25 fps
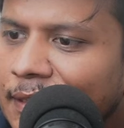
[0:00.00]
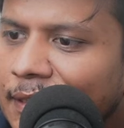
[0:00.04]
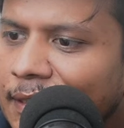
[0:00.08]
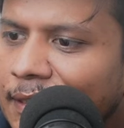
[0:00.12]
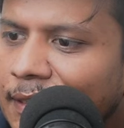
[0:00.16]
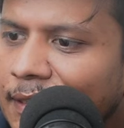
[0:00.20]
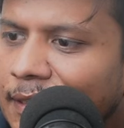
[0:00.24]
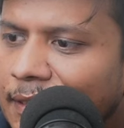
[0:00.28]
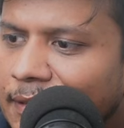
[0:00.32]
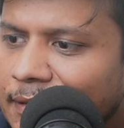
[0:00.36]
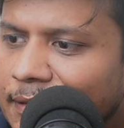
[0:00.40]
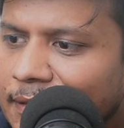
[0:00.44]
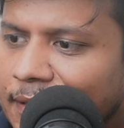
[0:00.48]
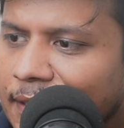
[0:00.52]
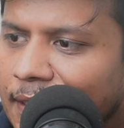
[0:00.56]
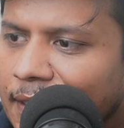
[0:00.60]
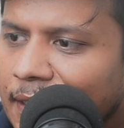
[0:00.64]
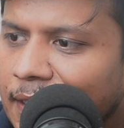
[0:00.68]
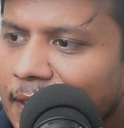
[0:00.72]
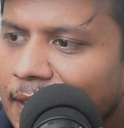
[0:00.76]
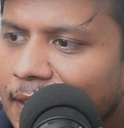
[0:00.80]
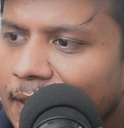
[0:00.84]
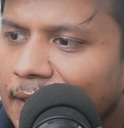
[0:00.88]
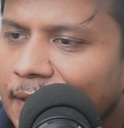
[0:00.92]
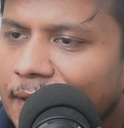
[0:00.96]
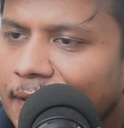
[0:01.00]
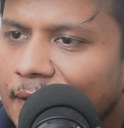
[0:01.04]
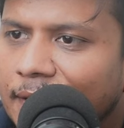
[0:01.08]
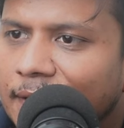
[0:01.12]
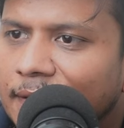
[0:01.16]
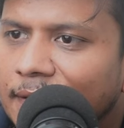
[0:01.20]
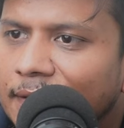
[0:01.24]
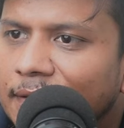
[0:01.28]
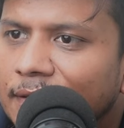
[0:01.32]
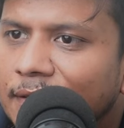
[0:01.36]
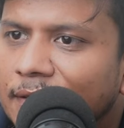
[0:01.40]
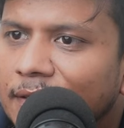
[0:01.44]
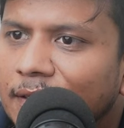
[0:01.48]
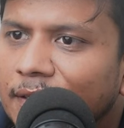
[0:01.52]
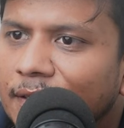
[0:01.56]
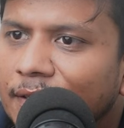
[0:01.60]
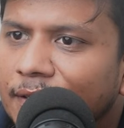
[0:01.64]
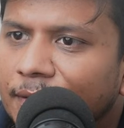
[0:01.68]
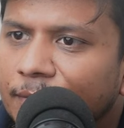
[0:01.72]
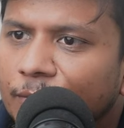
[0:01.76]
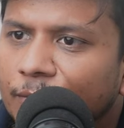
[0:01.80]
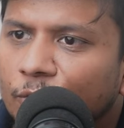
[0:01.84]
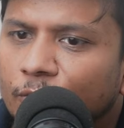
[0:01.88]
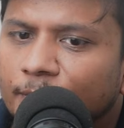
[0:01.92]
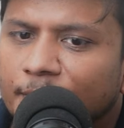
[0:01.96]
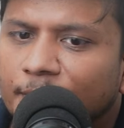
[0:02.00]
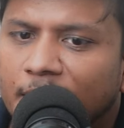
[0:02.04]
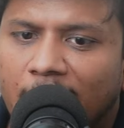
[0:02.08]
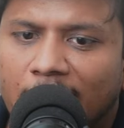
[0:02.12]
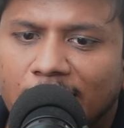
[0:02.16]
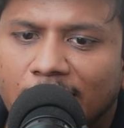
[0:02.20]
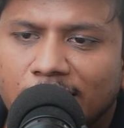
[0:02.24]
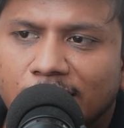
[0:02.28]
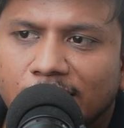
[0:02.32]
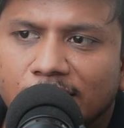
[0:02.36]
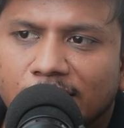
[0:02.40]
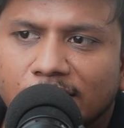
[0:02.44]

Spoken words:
Let's remove that.